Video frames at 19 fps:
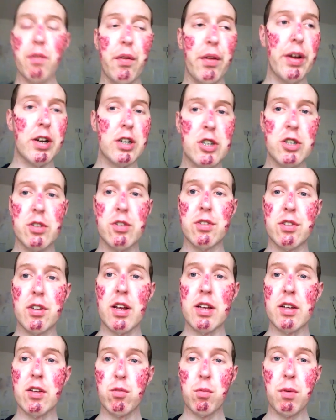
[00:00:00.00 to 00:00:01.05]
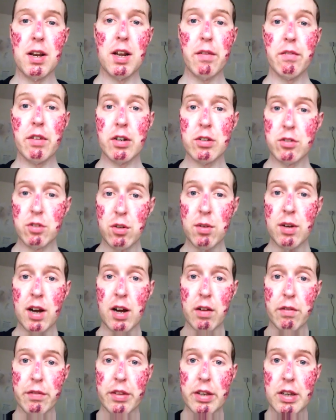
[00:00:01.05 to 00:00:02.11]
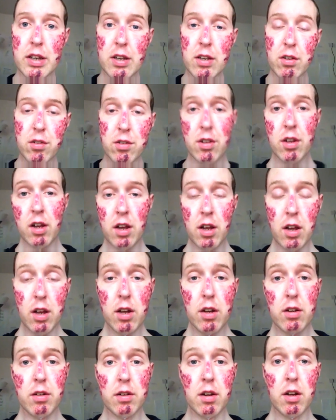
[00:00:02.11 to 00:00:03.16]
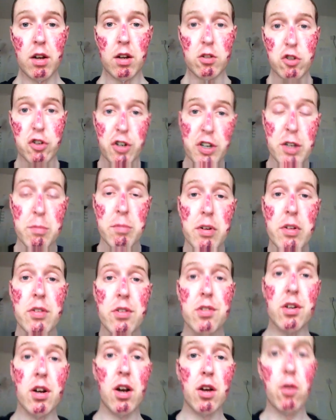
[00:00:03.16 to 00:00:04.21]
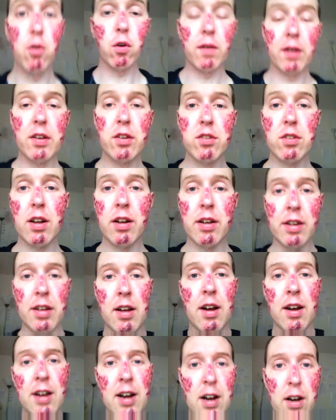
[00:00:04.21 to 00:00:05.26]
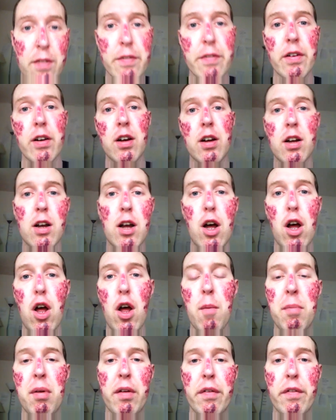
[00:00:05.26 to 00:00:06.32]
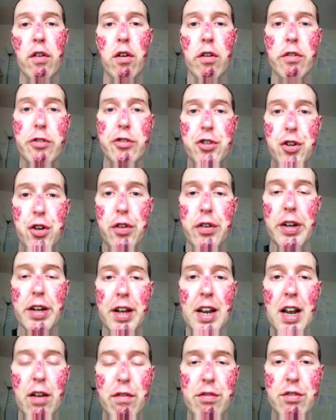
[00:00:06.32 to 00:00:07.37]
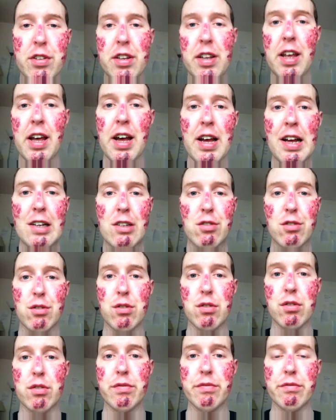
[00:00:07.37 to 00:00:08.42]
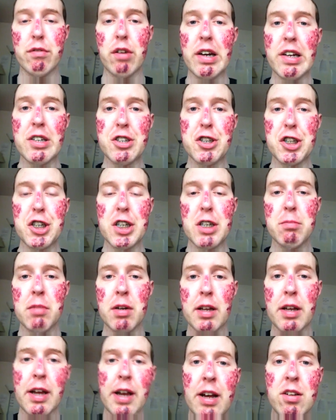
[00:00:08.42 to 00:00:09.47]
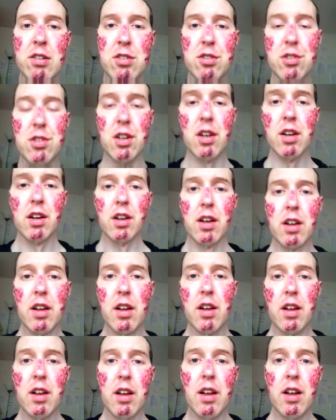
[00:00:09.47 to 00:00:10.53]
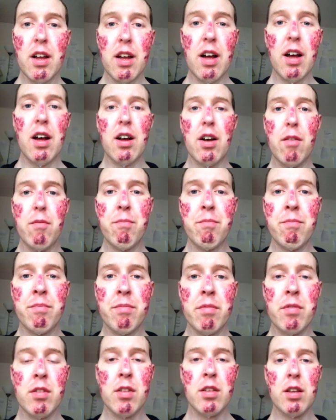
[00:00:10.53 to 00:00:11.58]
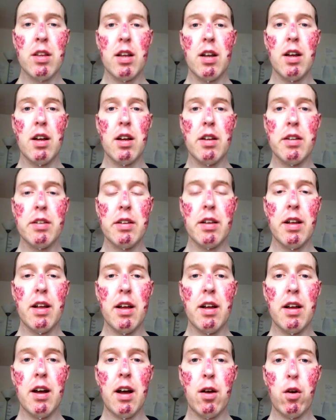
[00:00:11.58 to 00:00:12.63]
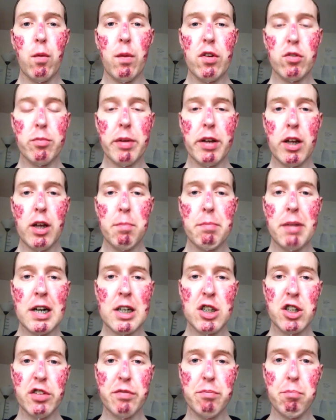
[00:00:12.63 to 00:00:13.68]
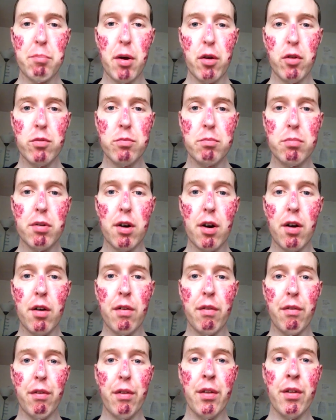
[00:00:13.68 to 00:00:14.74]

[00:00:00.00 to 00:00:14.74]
thing I should say is, whenever I do have these treatments, I always I have a before, during and after care sort of regime, I guess. I always make a batch of bone broth